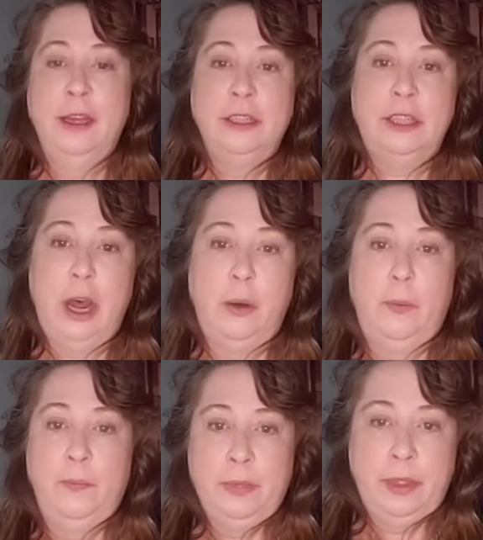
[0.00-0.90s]

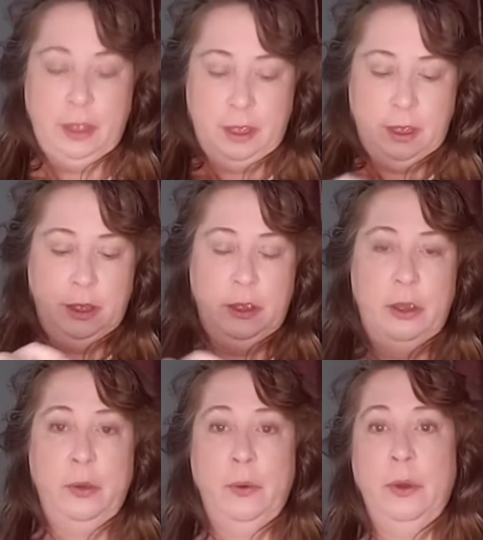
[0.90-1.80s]
So
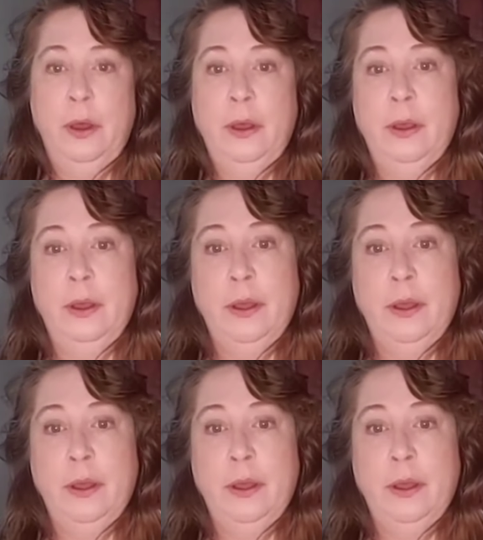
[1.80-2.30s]
you,